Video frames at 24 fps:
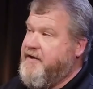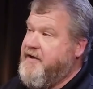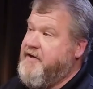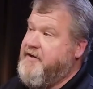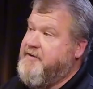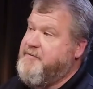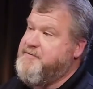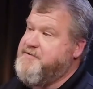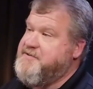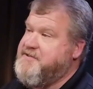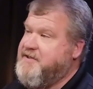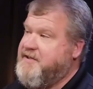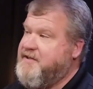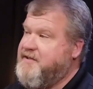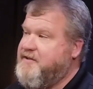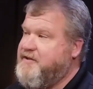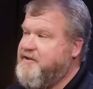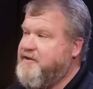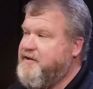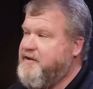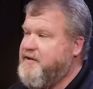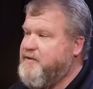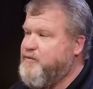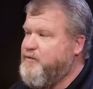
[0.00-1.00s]

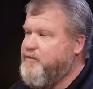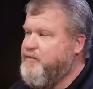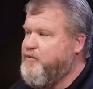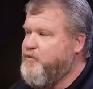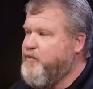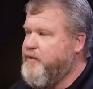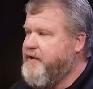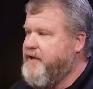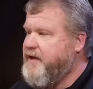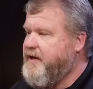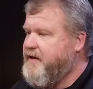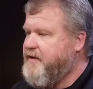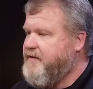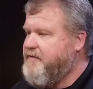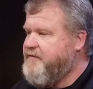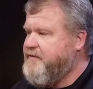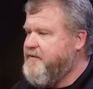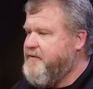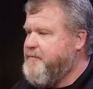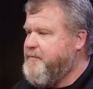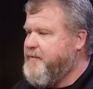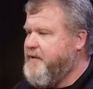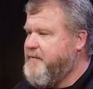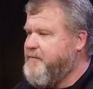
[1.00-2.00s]
100%. When we have
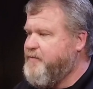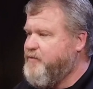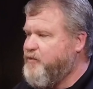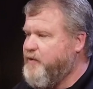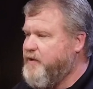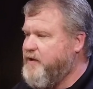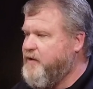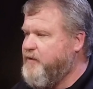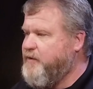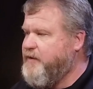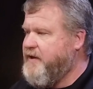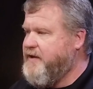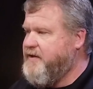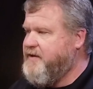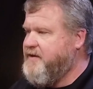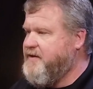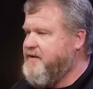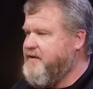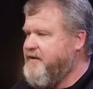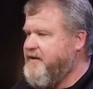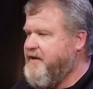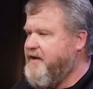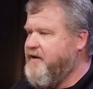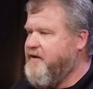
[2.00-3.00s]
people relocating
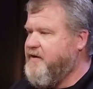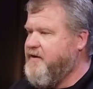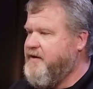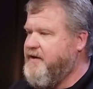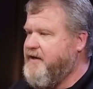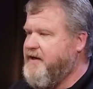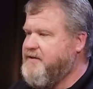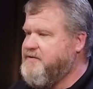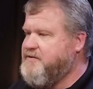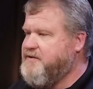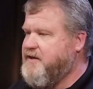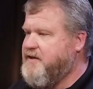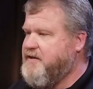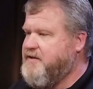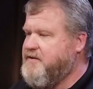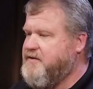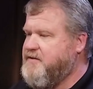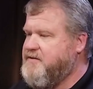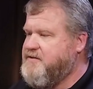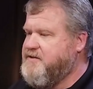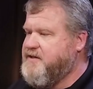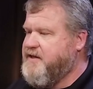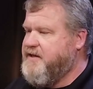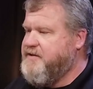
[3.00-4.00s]
into the area, I try to
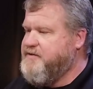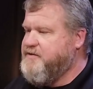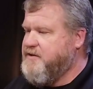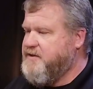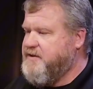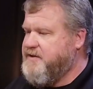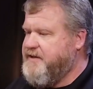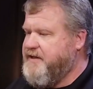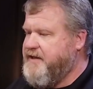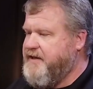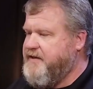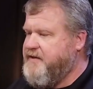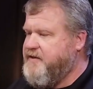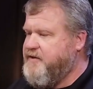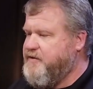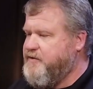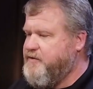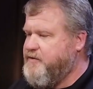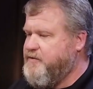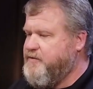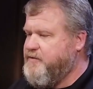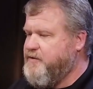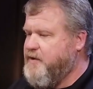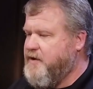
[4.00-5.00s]
schedule a day to
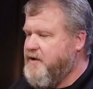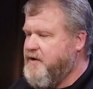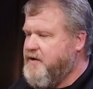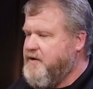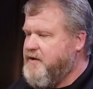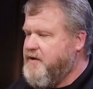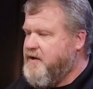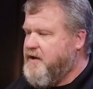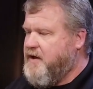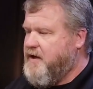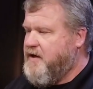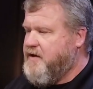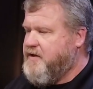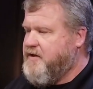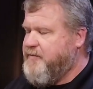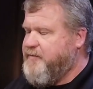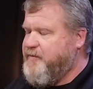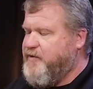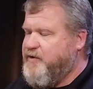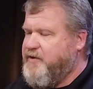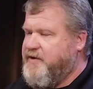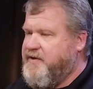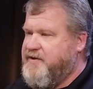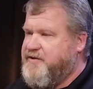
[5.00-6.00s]
do a
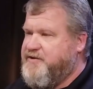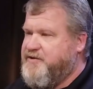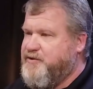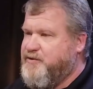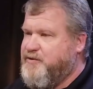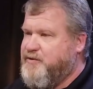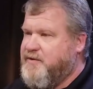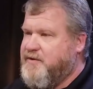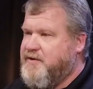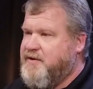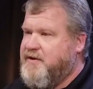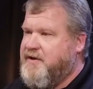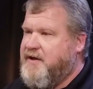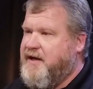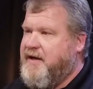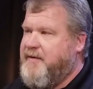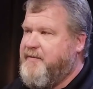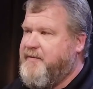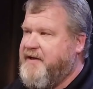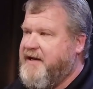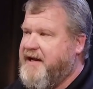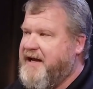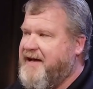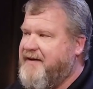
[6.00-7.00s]
community tour. I
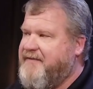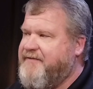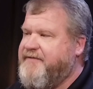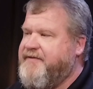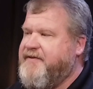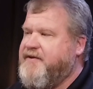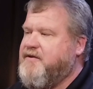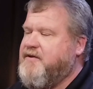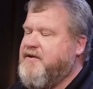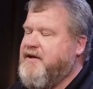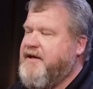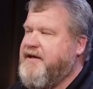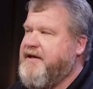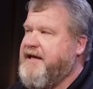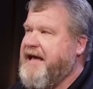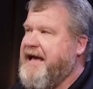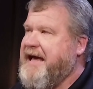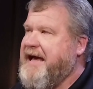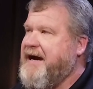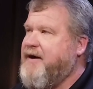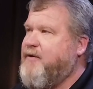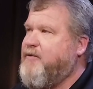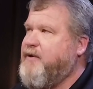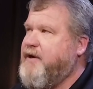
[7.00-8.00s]
mean, I feel like
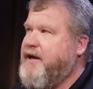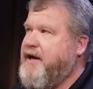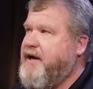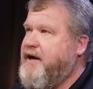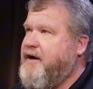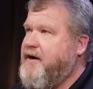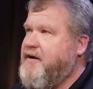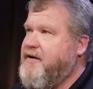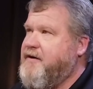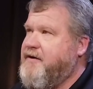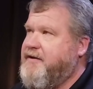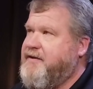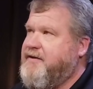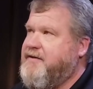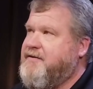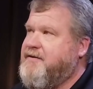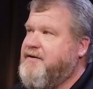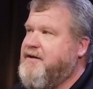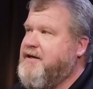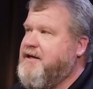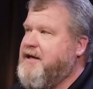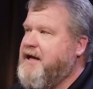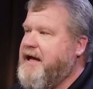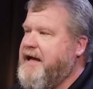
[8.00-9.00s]
our area
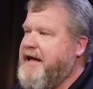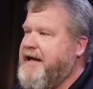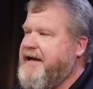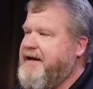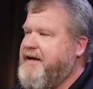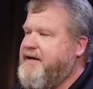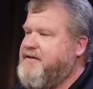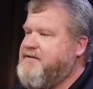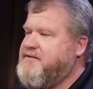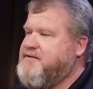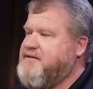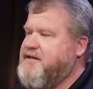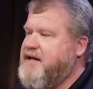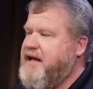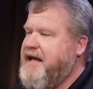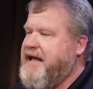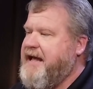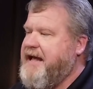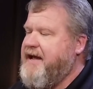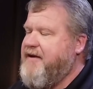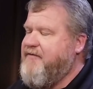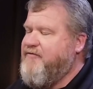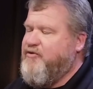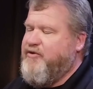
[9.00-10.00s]
has
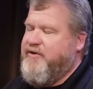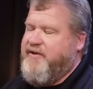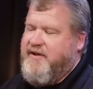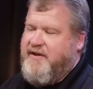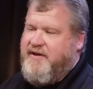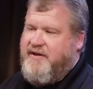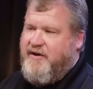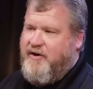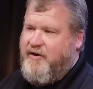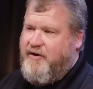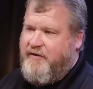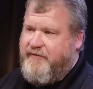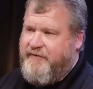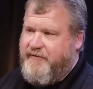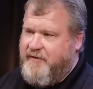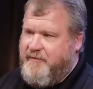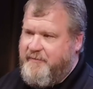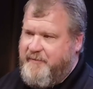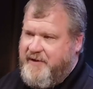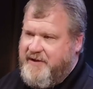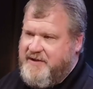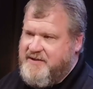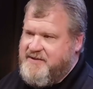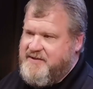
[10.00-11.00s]
everything to offer a
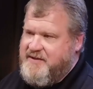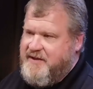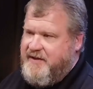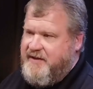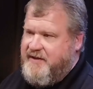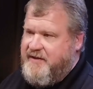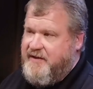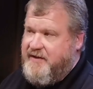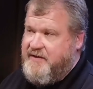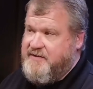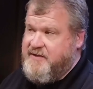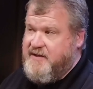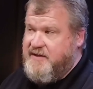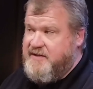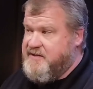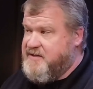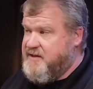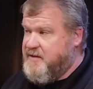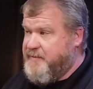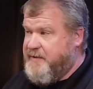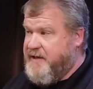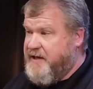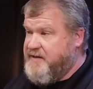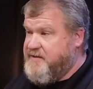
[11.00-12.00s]
big city does. In
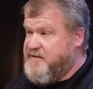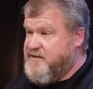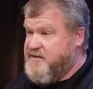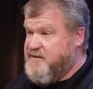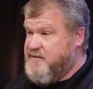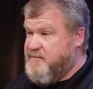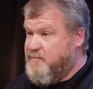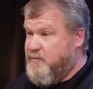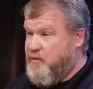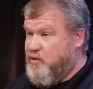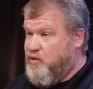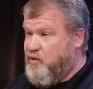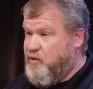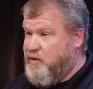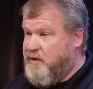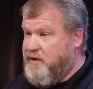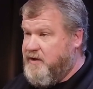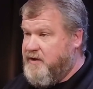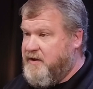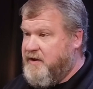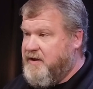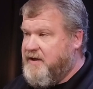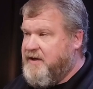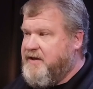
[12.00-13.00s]
some cases,
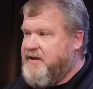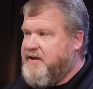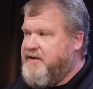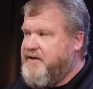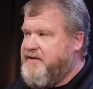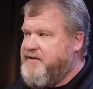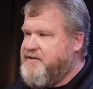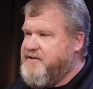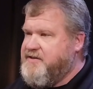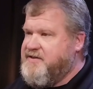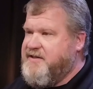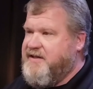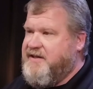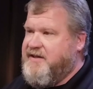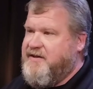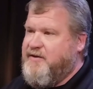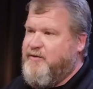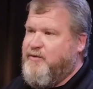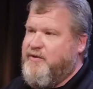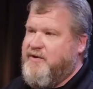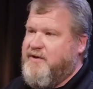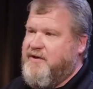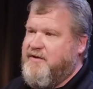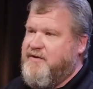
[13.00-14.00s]
more. You just need to know
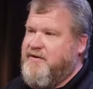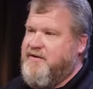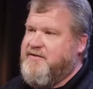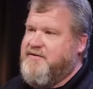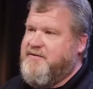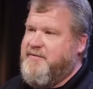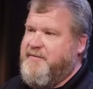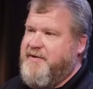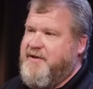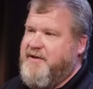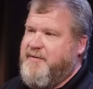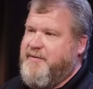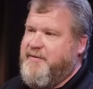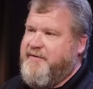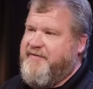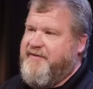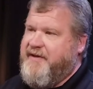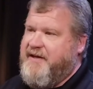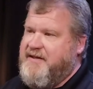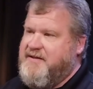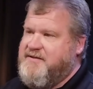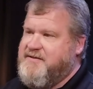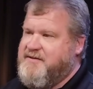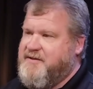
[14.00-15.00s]
where to look to be able to
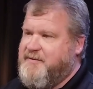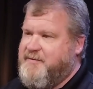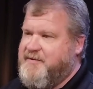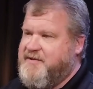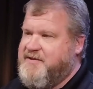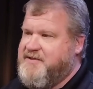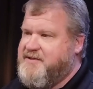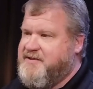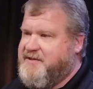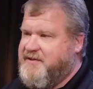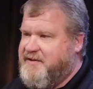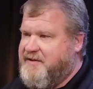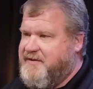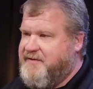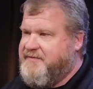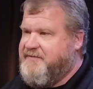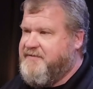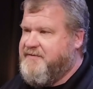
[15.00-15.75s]
find some of the stuff.